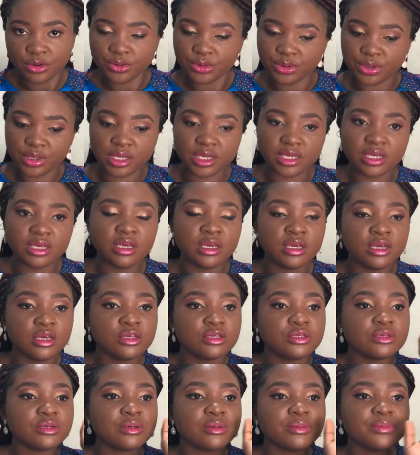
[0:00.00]
Okay,
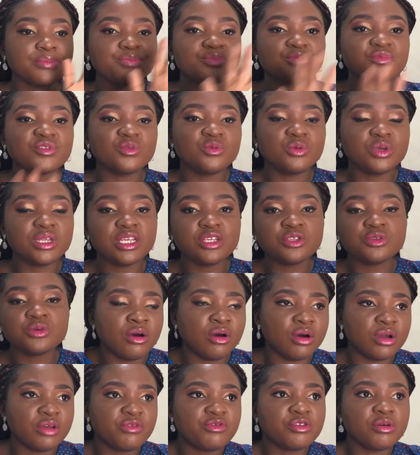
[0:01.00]
so we need
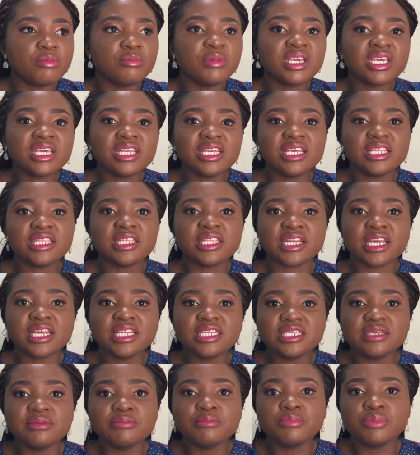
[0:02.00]
to, or if you're making a
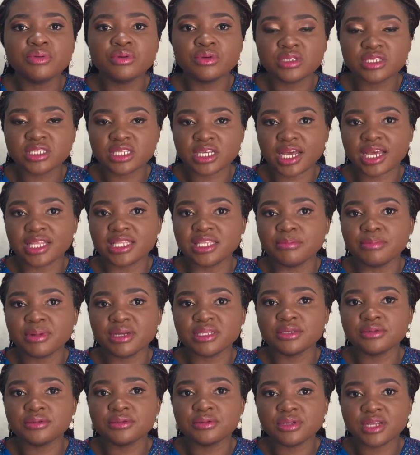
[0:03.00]
trending post at a
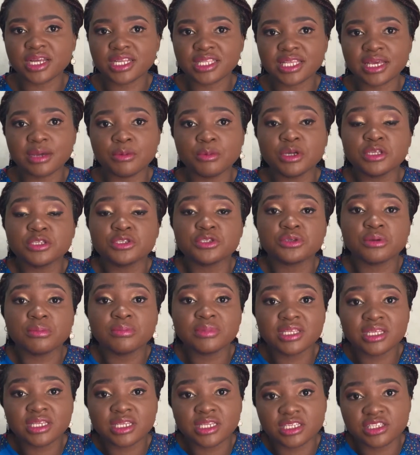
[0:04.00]
particular time when
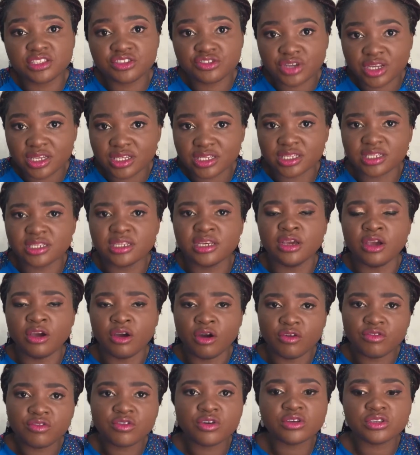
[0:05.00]
something is trending,
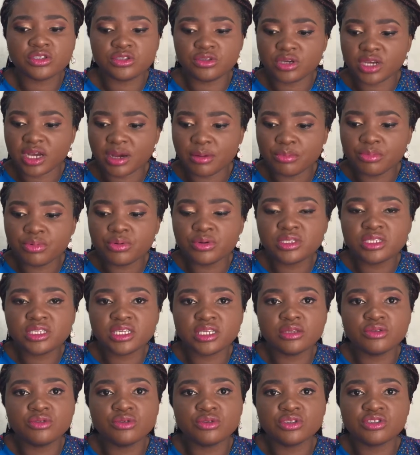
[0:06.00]
of course you can put
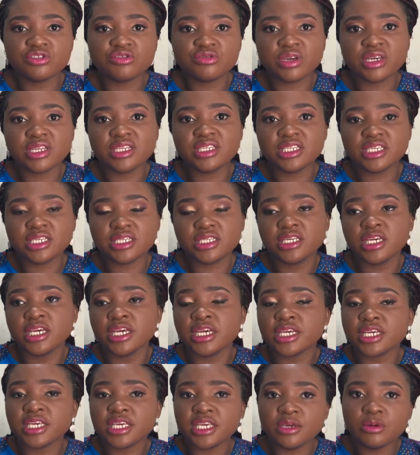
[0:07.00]
in those trending
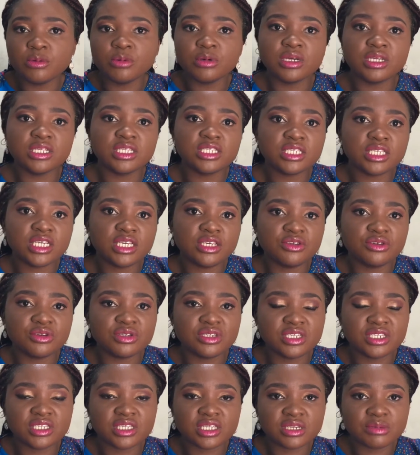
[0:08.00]
keywords in
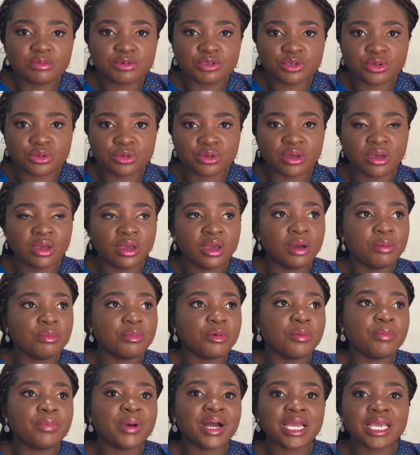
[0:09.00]
your description,
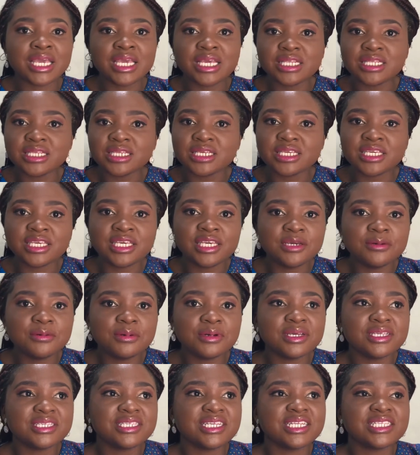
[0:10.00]
but packing
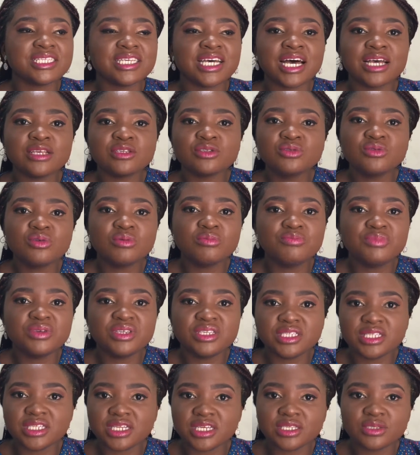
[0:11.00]
keywords that has no
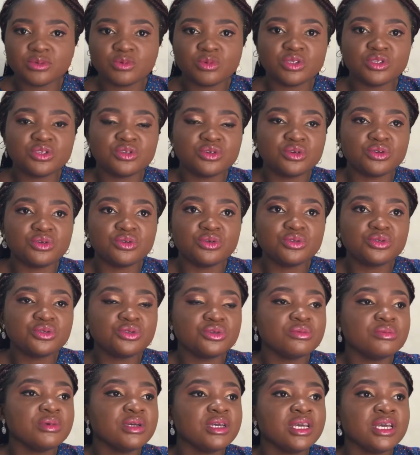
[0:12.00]
business with your
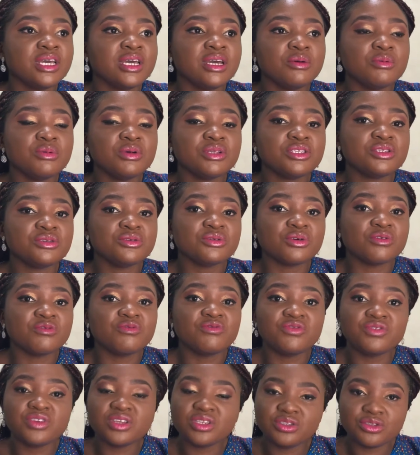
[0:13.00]
YouTube, with
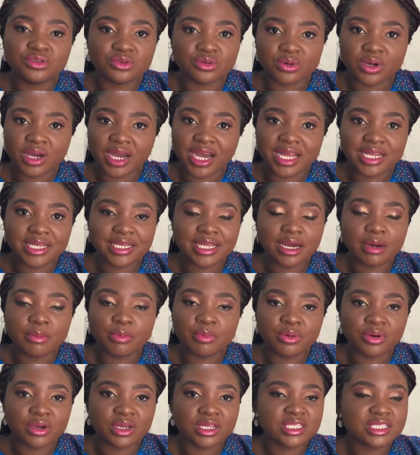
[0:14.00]
your video at
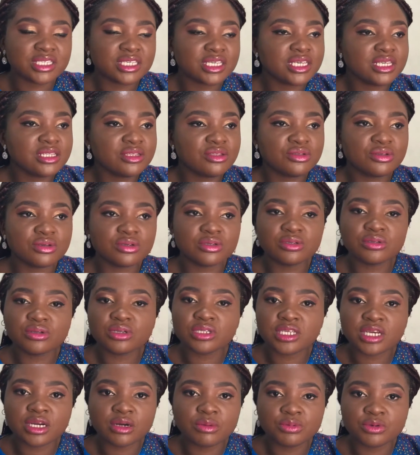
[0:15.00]
that point, it does
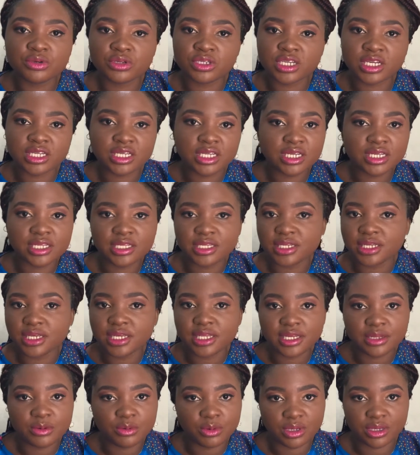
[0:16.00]
not help your channel in
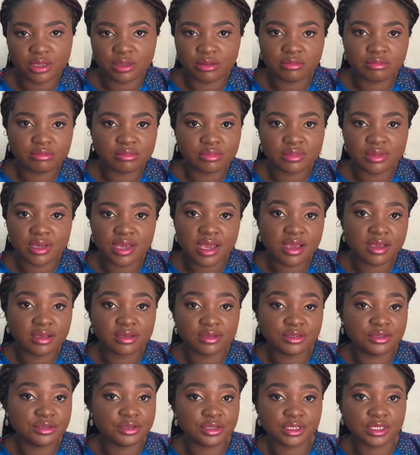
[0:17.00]
any way.
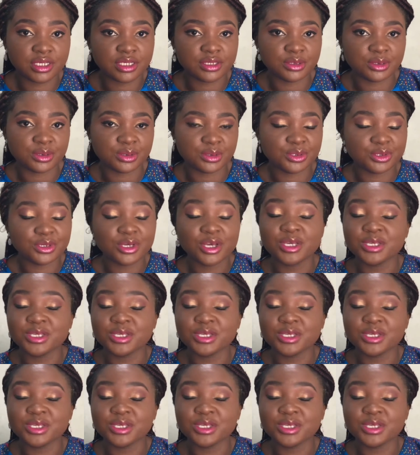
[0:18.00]
Seriously don't.